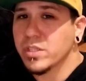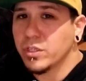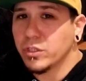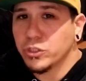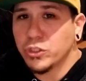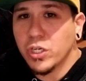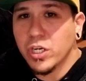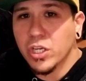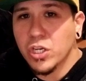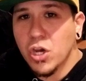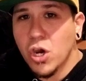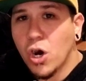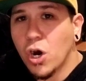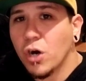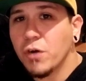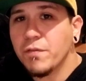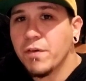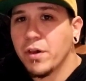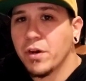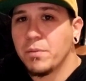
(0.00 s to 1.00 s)
And they're trying to
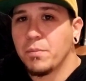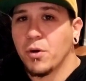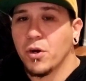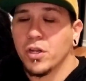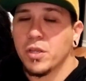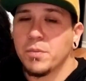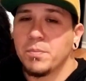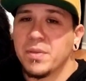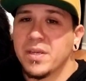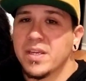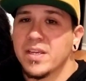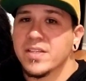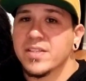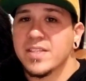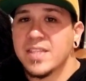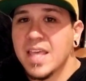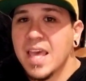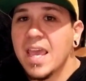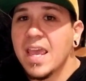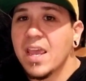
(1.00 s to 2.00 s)
carve out a market
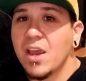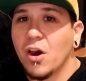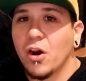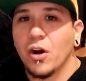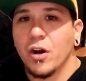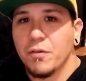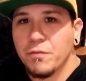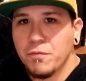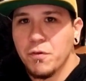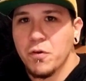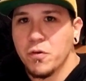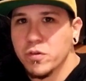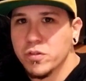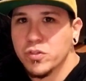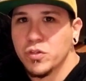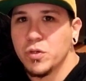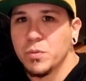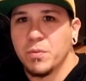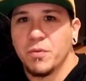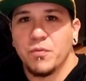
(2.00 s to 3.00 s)
because they are a
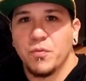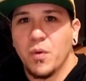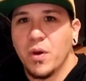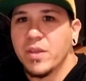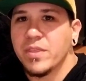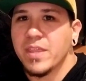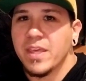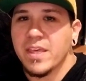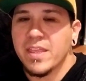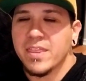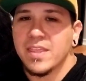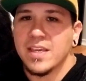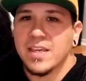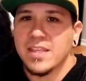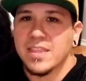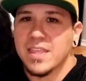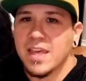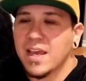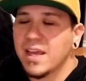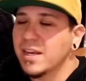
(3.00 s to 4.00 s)
focus group of one. They
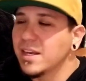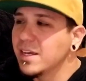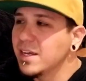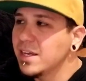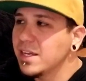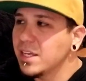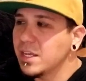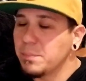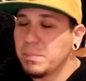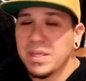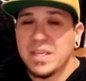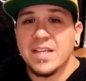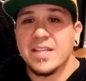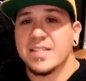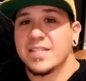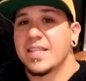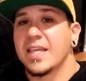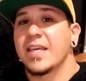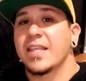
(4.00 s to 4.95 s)
think that because